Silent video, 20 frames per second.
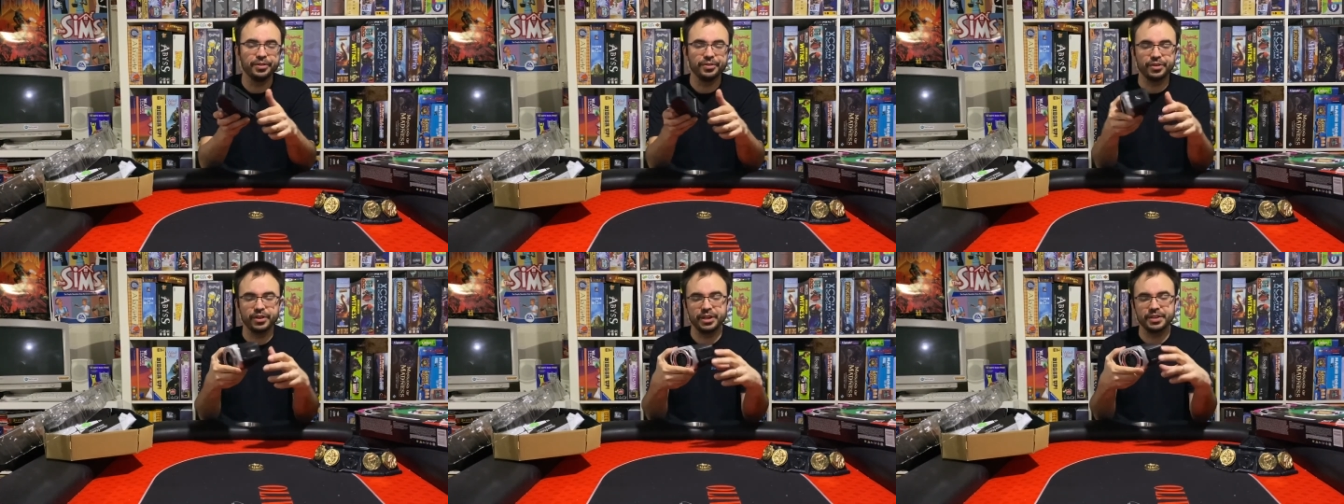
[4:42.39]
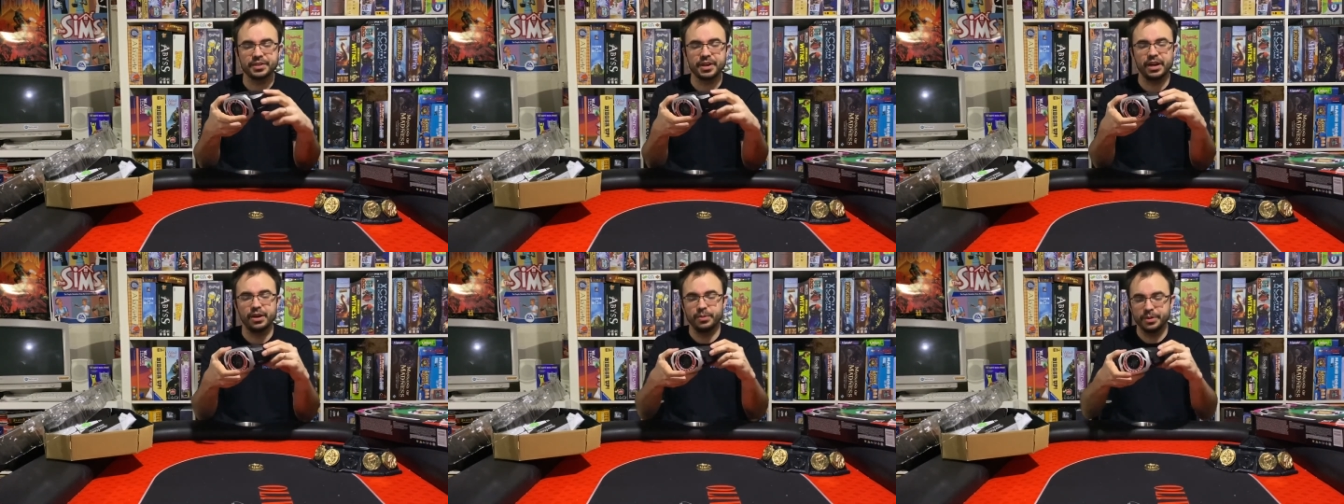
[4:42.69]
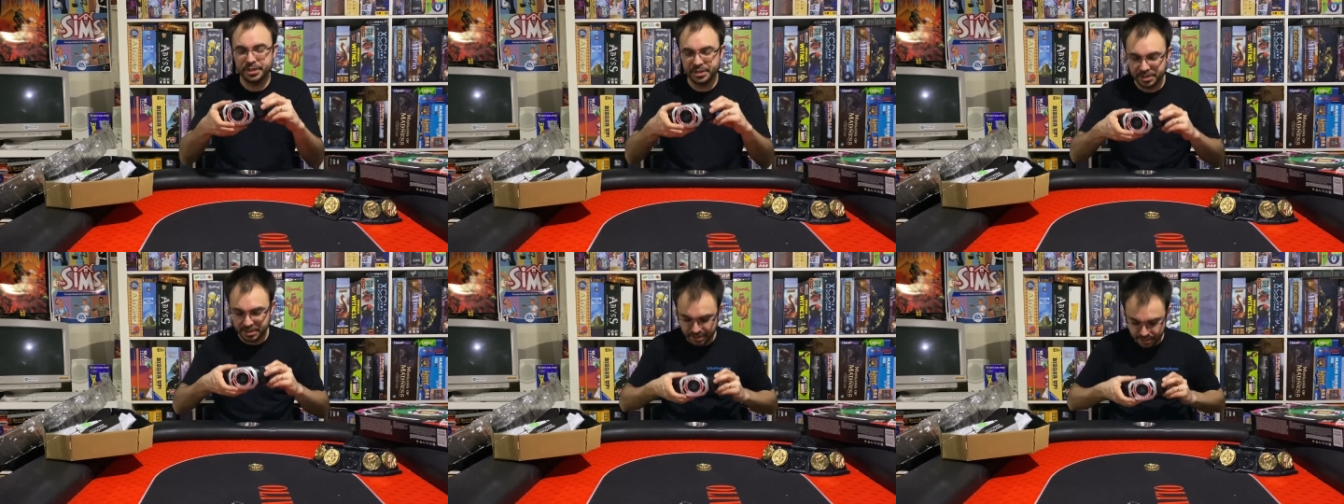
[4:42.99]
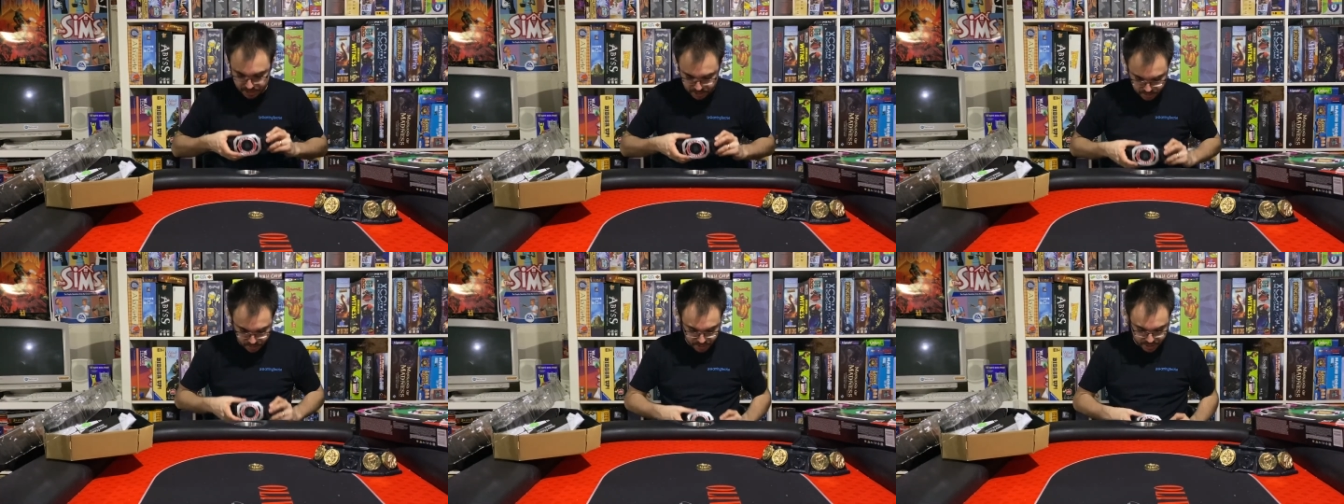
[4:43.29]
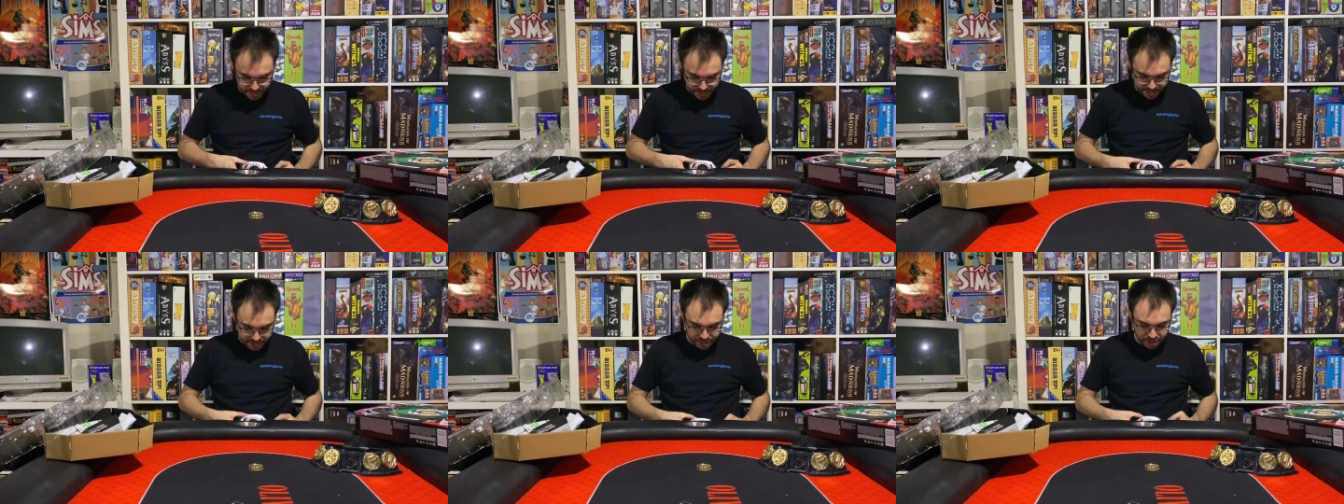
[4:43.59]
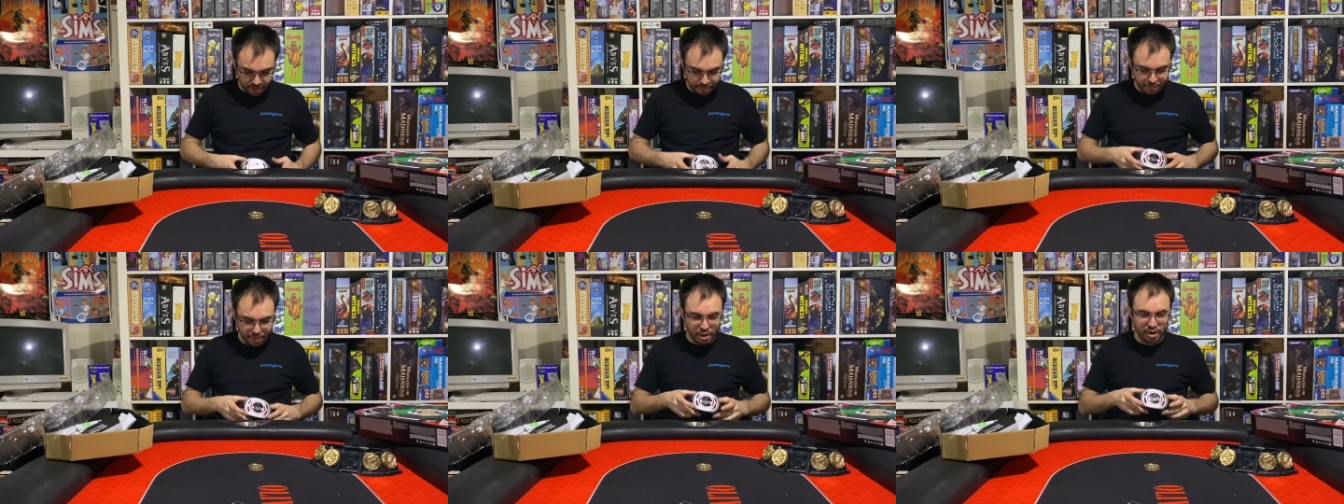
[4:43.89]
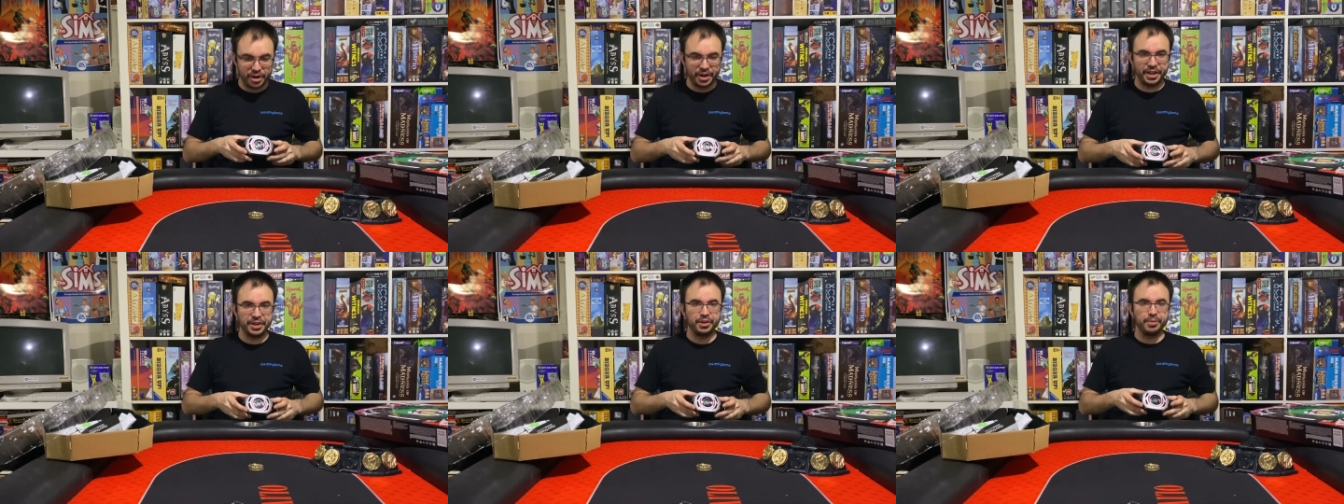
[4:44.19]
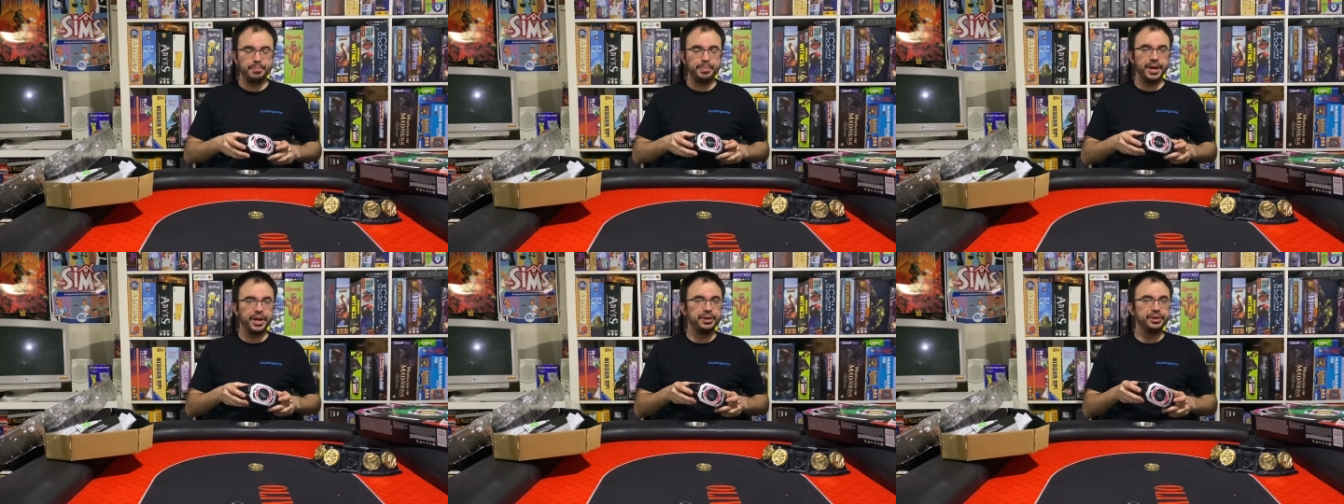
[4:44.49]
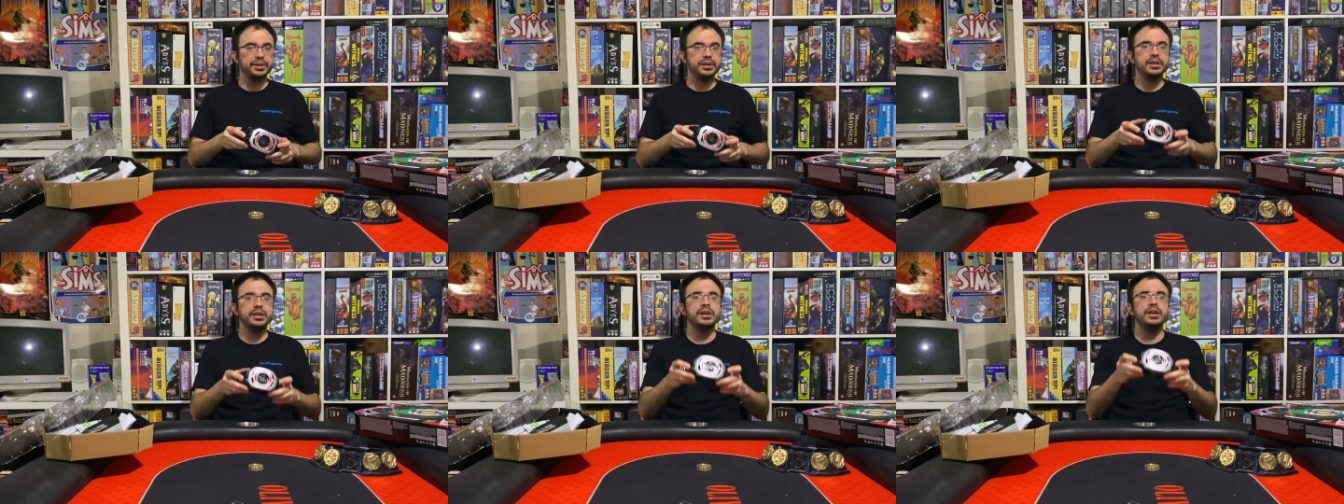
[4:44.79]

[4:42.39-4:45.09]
So that's kind of what this is. So you can actually put it on your belt.